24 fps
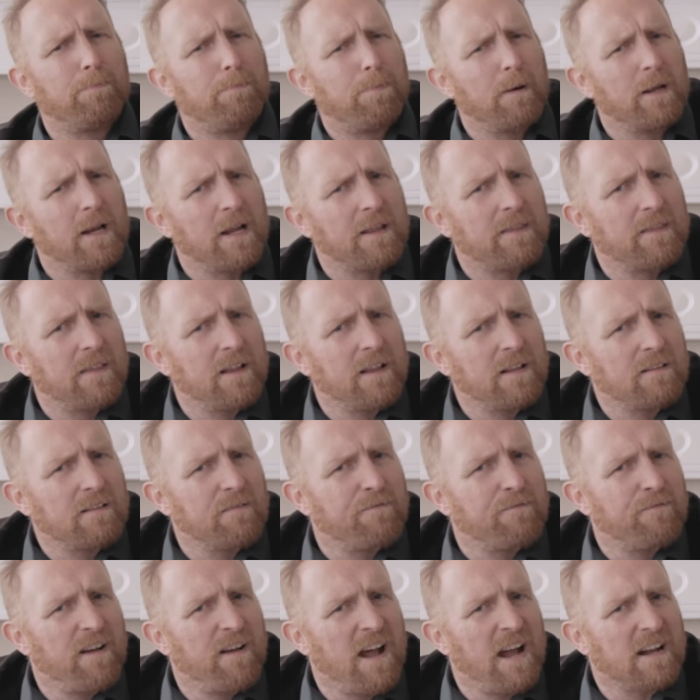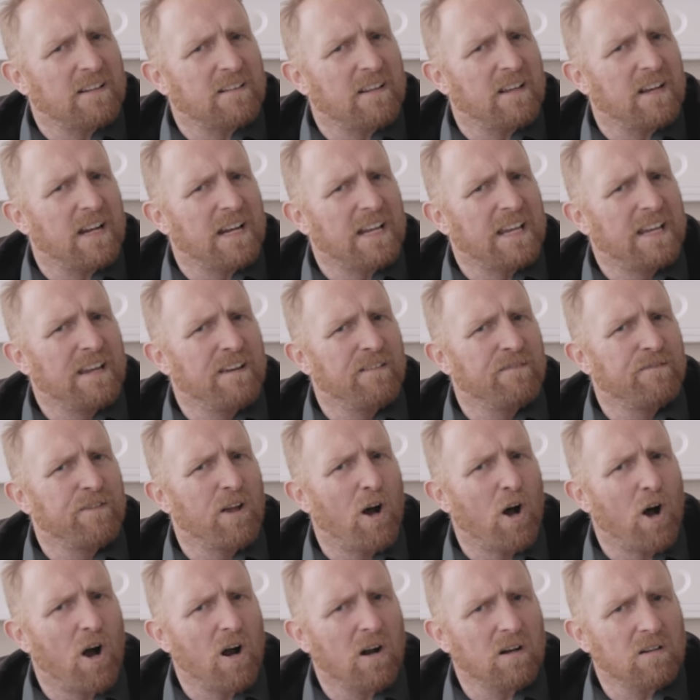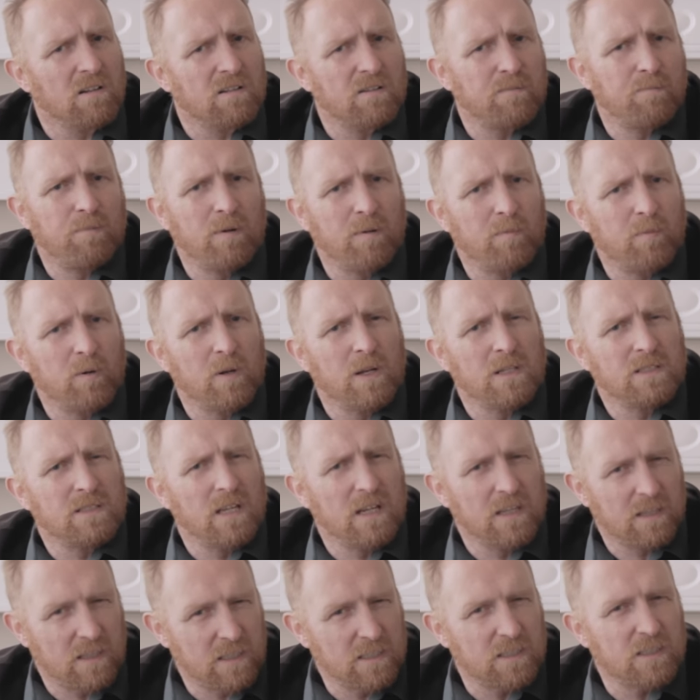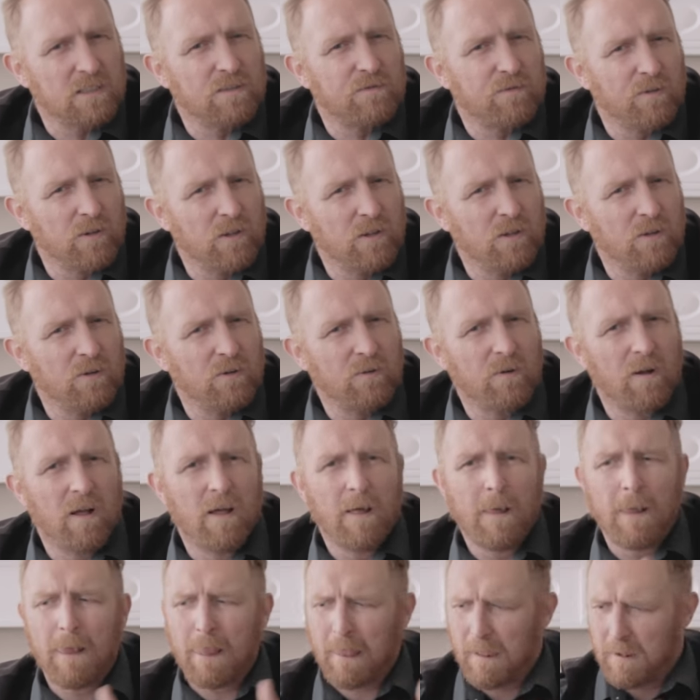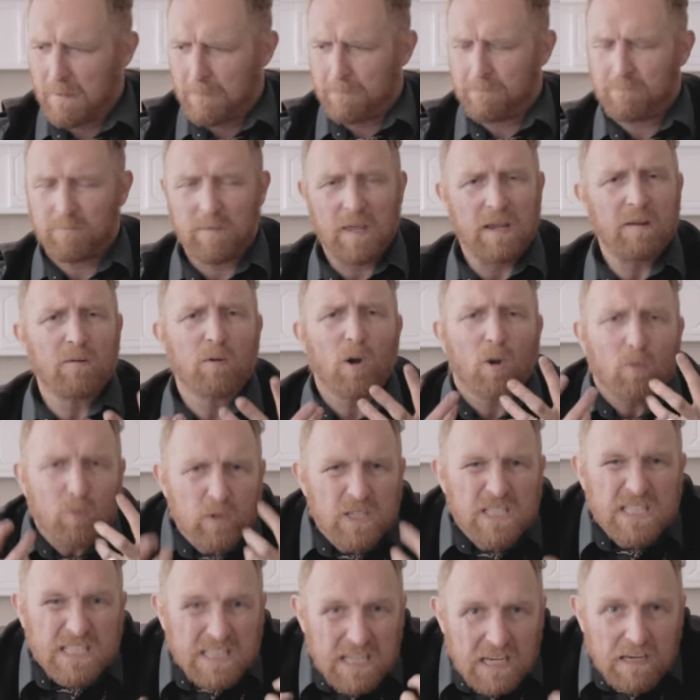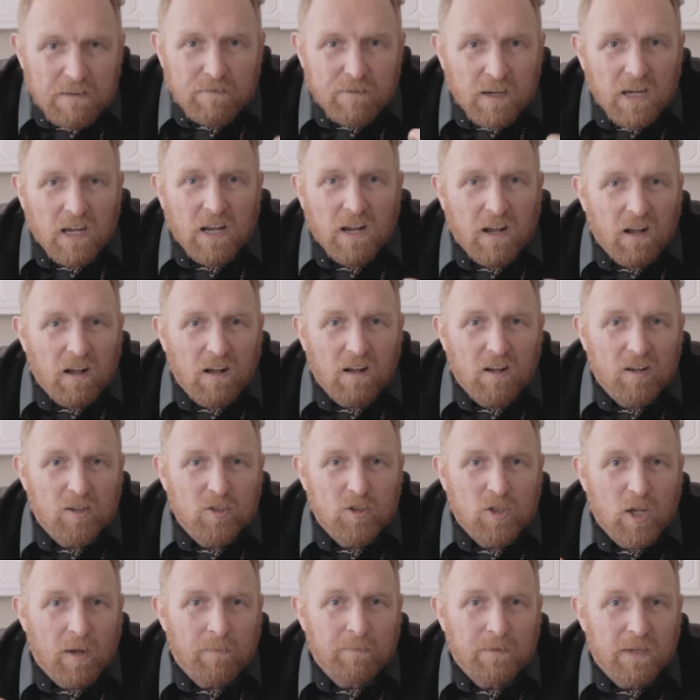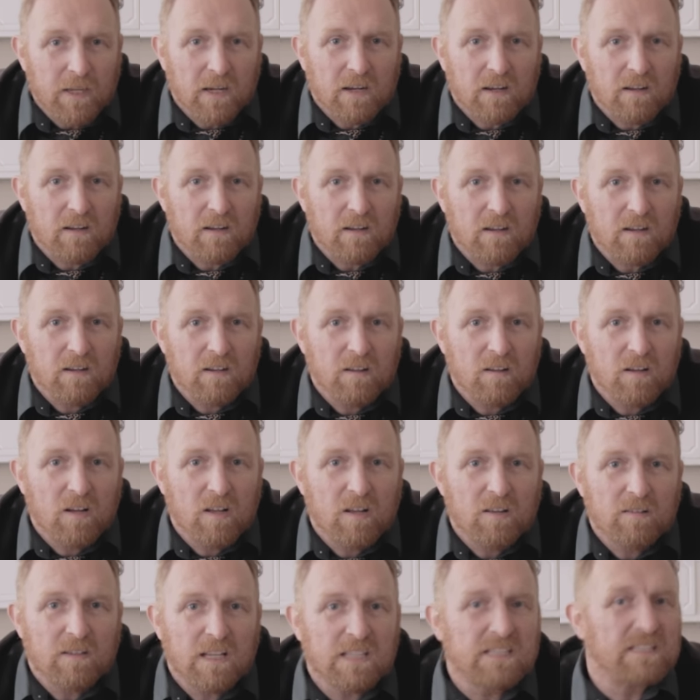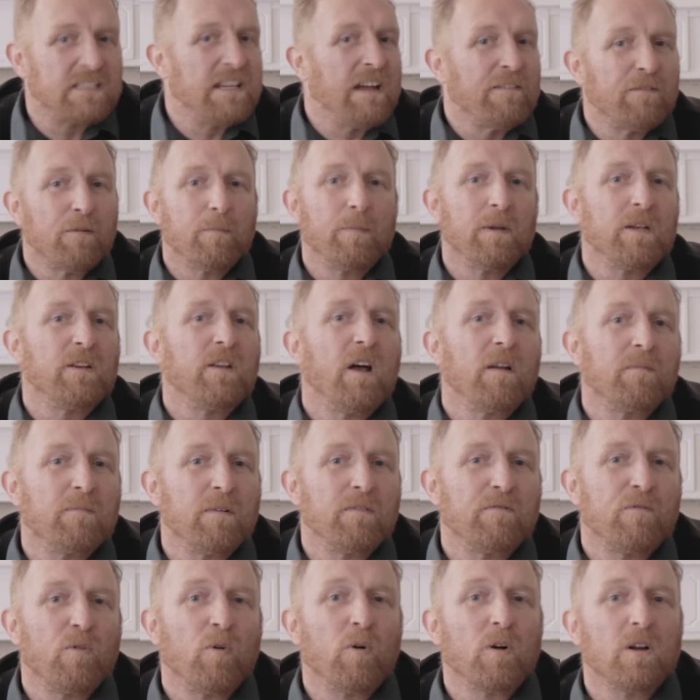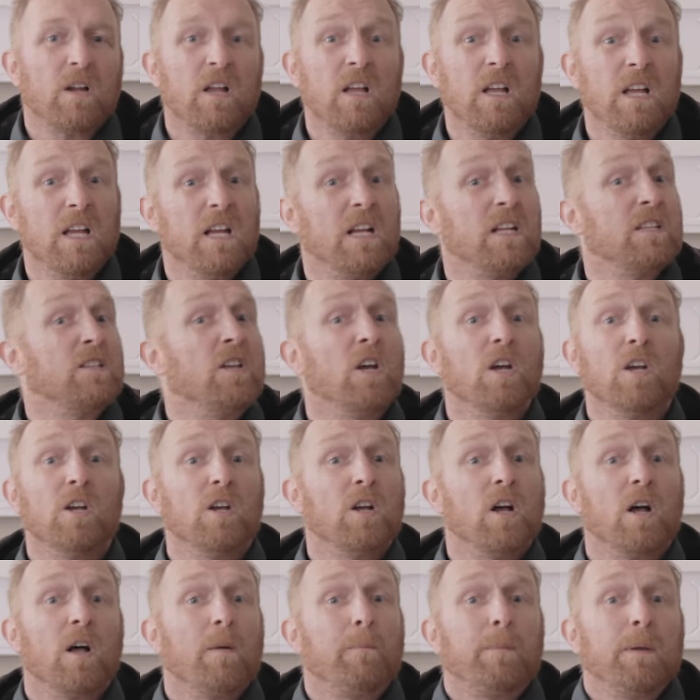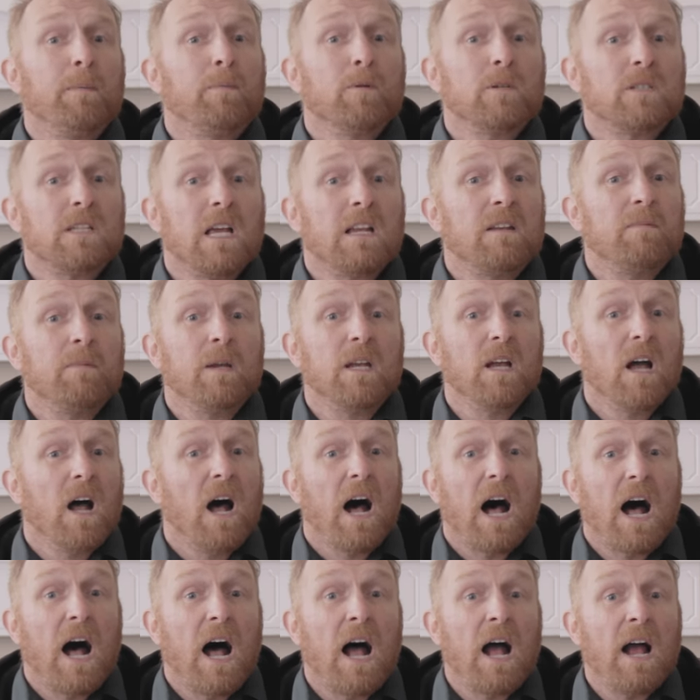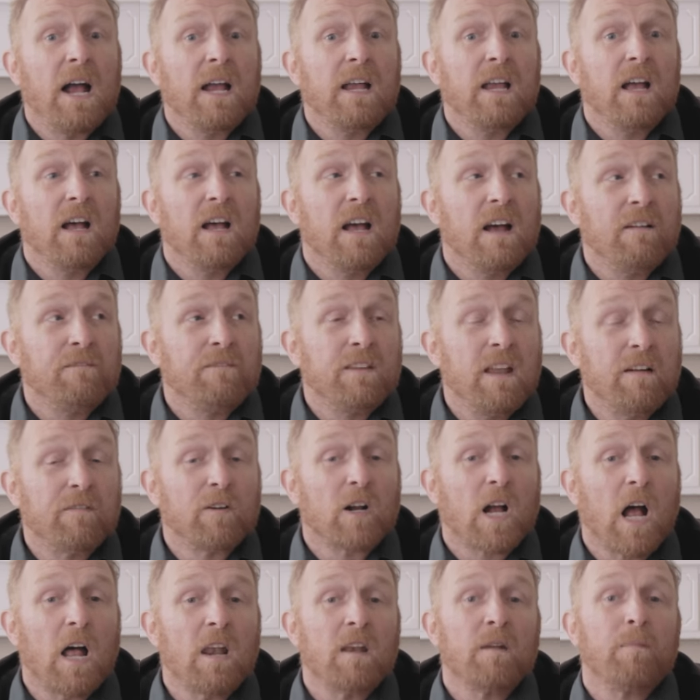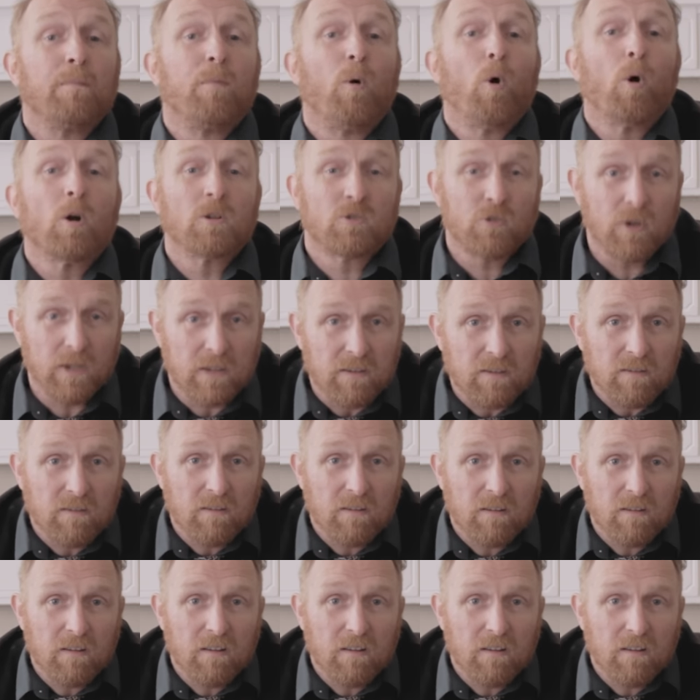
But I think the fact that I give the art to people and say, this is for you, that you are receiving something that's never been done before. And people say to me, I have never gotten a portrait.